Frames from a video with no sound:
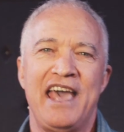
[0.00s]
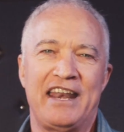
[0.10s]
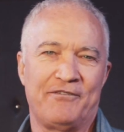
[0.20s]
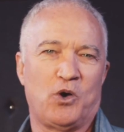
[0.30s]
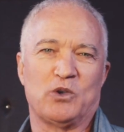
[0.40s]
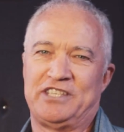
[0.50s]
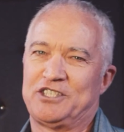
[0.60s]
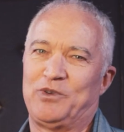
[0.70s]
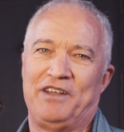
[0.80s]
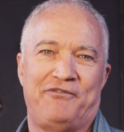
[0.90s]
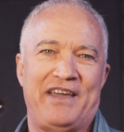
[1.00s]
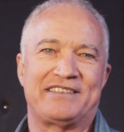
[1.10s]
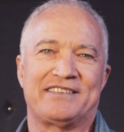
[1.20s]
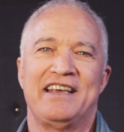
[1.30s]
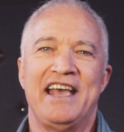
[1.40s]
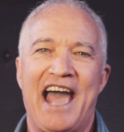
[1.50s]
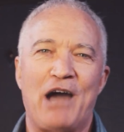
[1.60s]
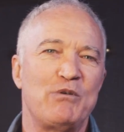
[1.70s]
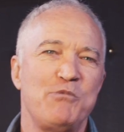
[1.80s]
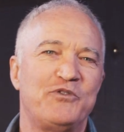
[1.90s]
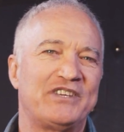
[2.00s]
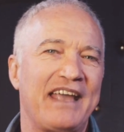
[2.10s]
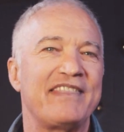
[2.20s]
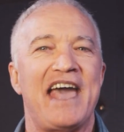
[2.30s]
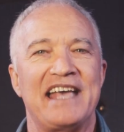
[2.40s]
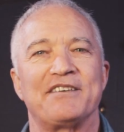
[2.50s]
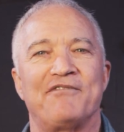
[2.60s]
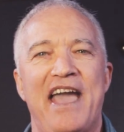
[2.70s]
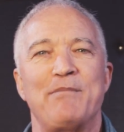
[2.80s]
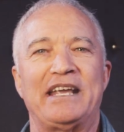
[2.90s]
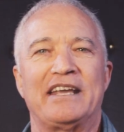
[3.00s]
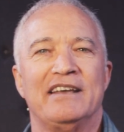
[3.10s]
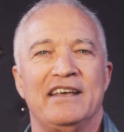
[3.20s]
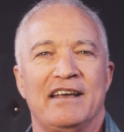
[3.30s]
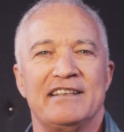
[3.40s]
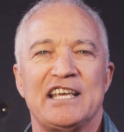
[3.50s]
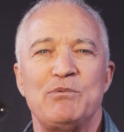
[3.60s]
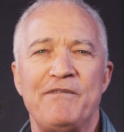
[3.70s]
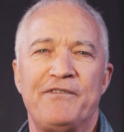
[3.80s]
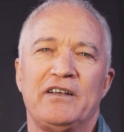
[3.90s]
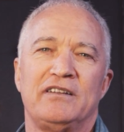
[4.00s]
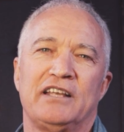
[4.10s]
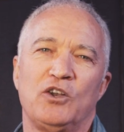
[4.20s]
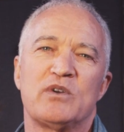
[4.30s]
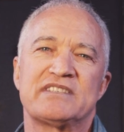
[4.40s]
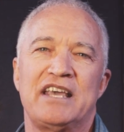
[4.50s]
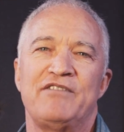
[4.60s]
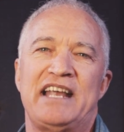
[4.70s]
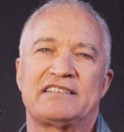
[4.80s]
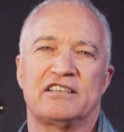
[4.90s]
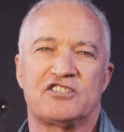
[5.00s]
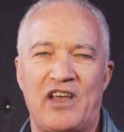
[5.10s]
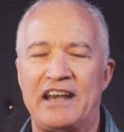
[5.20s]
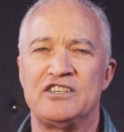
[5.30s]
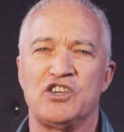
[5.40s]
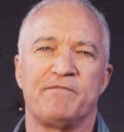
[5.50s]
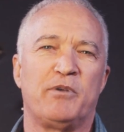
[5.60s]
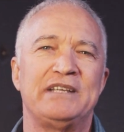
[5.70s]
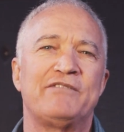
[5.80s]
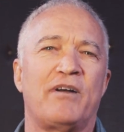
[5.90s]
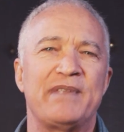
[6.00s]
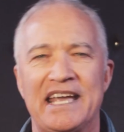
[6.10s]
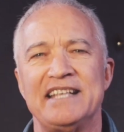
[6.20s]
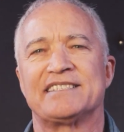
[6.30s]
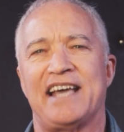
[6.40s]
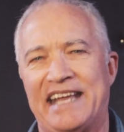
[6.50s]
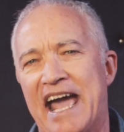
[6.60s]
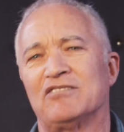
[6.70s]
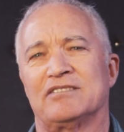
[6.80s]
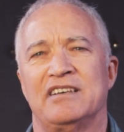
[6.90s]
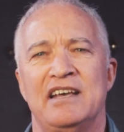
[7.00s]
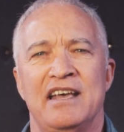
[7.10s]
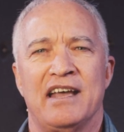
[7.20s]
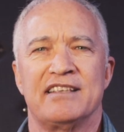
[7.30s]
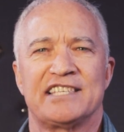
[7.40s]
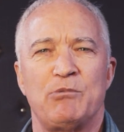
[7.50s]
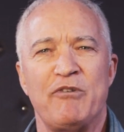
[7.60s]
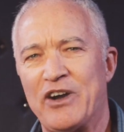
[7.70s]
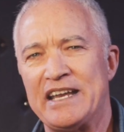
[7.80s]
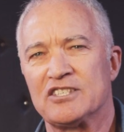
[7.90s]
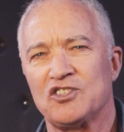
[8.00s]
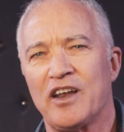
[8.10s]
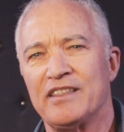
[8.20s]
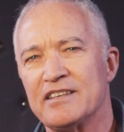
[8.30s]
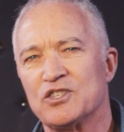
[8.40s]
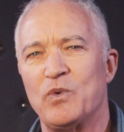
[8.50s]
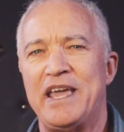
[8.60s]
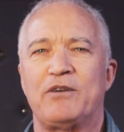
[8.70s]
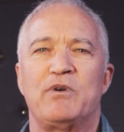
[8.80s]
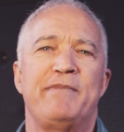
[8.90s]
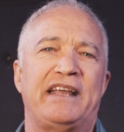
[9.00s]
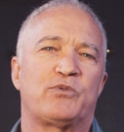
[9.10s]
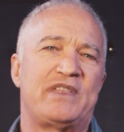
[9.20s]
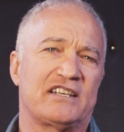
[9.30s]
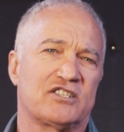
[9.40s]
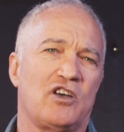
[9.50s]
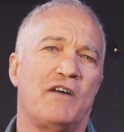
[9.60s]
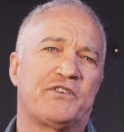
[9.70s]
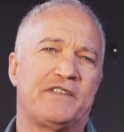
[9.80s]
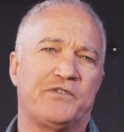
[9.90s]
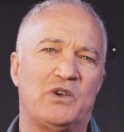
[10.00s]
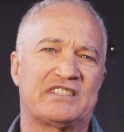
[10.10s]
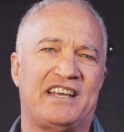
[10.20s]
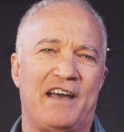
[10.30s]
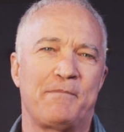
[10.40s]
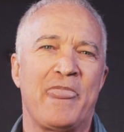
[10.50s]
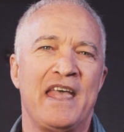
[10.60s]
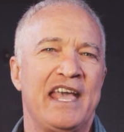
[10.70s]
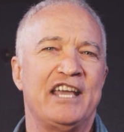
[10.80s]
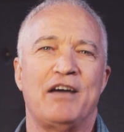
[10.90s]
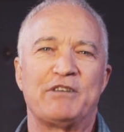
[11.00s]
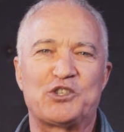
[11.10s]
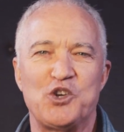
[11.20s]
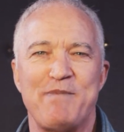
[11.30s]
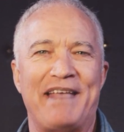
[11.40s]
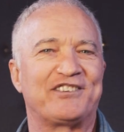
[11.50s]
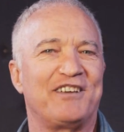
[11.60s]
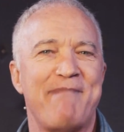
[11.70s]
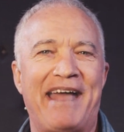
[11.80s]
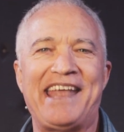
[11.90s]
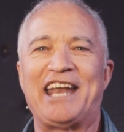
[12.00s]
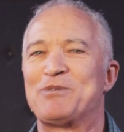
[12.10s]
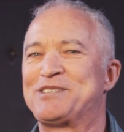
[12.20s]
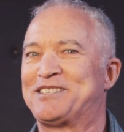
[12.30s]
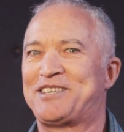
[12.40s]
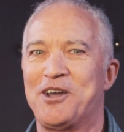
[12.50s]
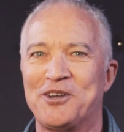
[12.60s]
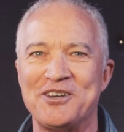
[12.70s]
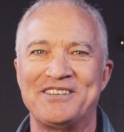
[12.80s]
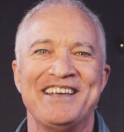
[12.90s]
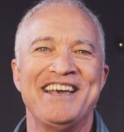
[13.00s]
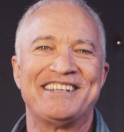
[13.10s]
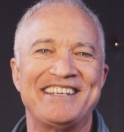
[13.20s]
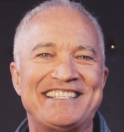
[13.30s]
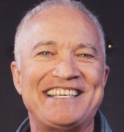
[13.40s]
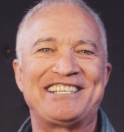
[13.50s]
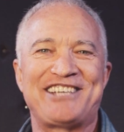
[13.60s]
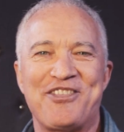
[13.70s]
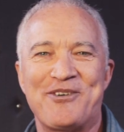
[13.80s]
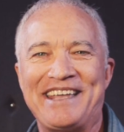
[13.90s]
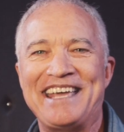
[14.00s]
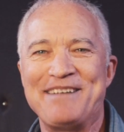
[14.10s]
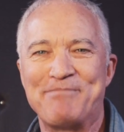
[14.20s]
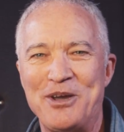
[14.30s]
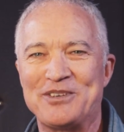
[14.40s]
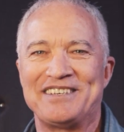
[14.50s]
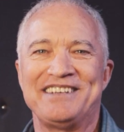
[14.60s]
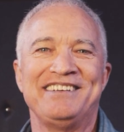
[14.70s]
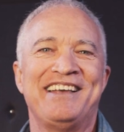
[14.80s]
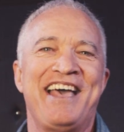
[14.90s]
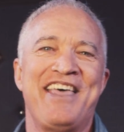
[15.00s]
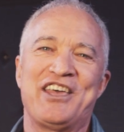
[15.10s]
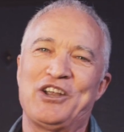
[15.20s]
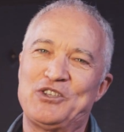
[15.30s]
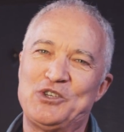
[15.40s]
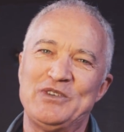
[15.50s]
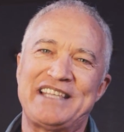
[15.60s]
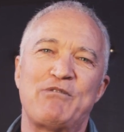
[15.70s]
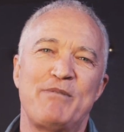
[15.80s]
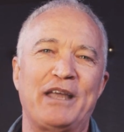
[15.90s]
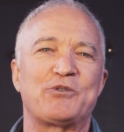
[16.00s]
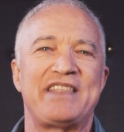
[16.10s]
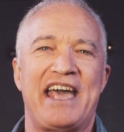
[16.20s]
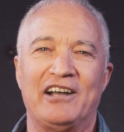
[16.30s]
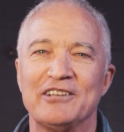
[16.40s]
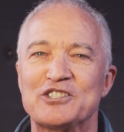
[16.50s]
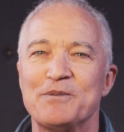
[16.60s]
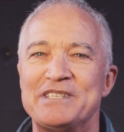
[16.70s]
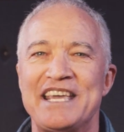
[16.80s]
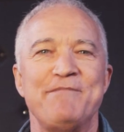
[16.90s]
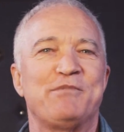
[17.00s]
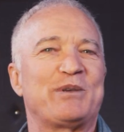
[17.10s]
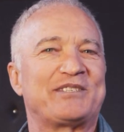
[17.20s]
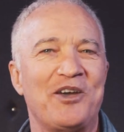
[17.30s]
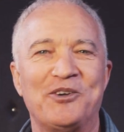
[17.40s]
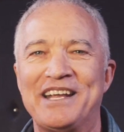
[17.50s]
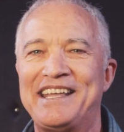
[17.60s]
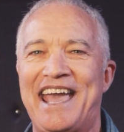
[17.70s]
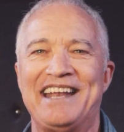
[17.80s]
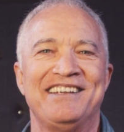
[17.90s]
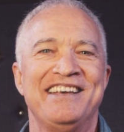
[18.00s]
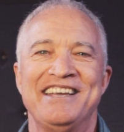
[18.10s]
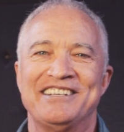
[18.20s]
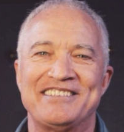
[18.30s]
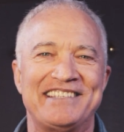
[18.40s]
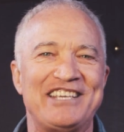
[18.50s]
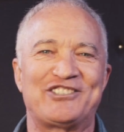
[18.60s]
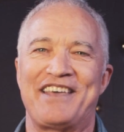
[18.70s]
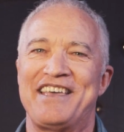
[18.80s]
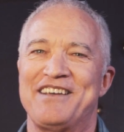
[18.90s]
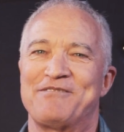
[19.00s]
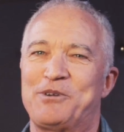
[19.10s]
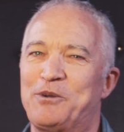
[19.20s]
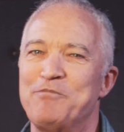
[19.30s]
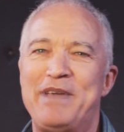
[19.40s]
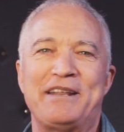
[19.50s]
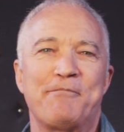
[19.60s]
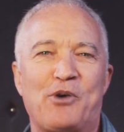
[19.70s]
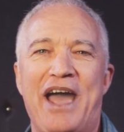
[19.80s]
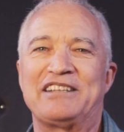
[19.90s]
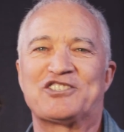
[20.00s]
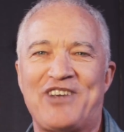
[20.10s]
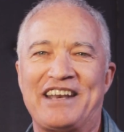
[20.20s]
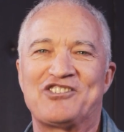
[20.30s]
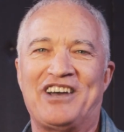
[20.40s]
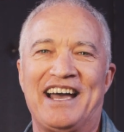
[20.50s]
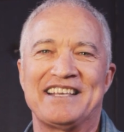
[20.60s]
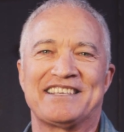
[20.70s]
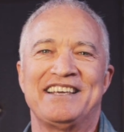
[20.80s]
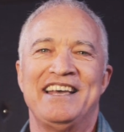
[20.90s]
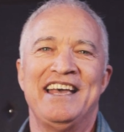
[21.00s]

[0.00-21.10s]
And of course, this will affect how we move together as a family. And so we feel the Lord has given us a strategy of building from the inside out. And so we've already started this week. We met with our staff for the first time in over two months on Monday. It was just so good to see each other again in person. Then on Tuesday, we met with our eldership team. It was so good again to see each other and we would meet and pray and strategize.